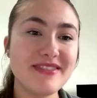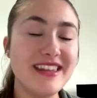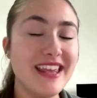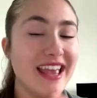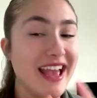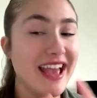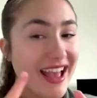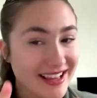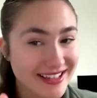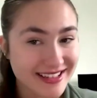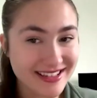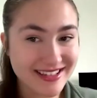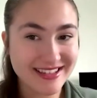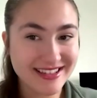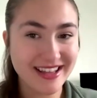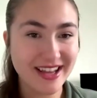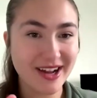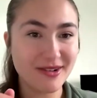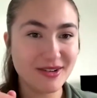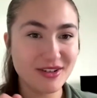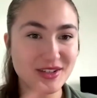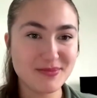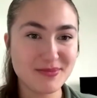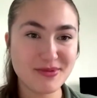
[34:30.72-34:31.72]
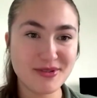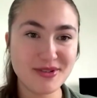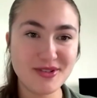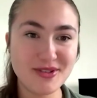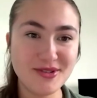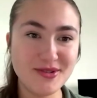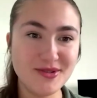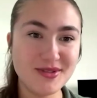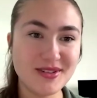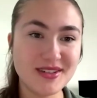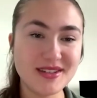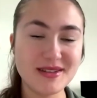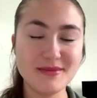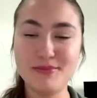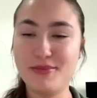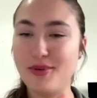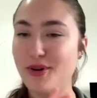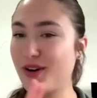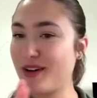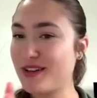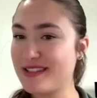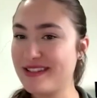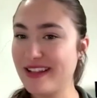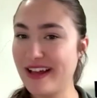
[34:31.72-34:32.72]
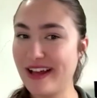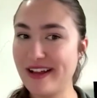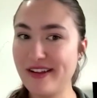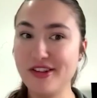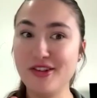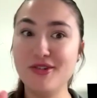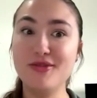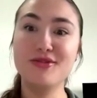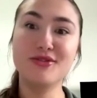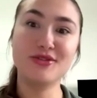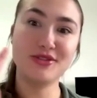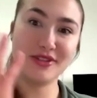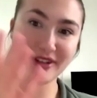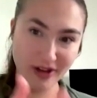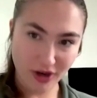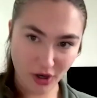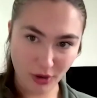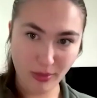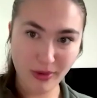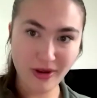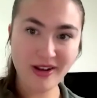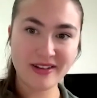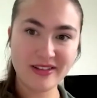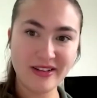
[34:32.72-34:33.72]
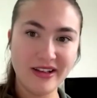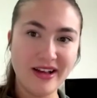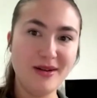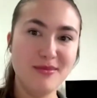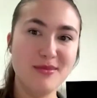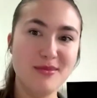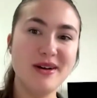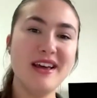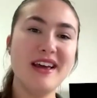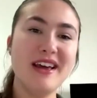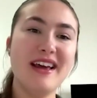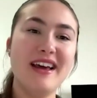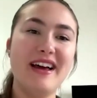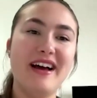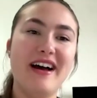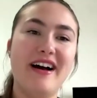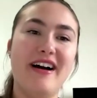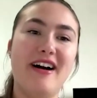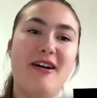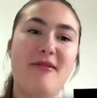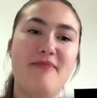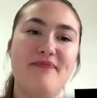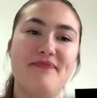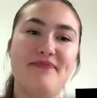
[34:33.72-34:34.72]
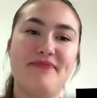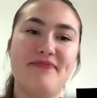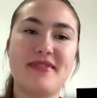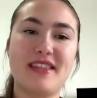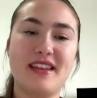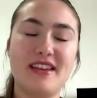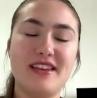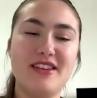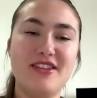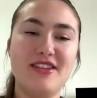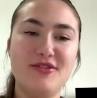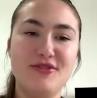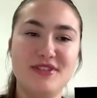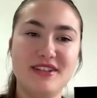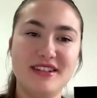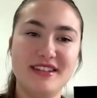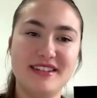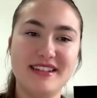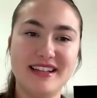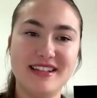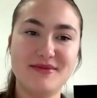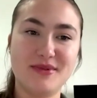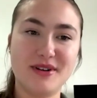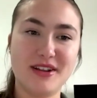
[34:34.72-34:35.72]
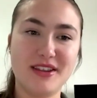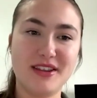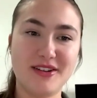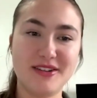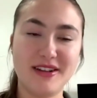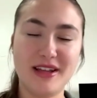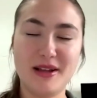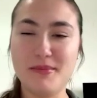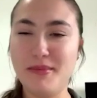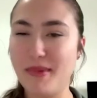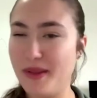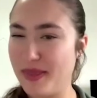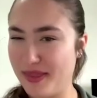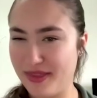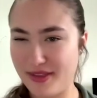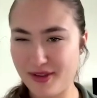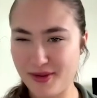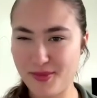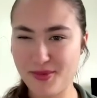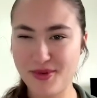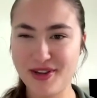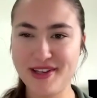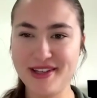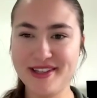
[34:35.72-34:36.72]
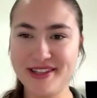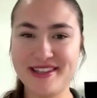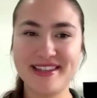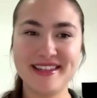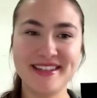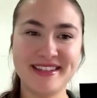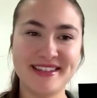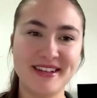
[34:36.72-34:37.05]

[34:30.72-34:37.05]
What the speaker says: yes, they always produce books that usually her book club uses as one of their like monthly reads.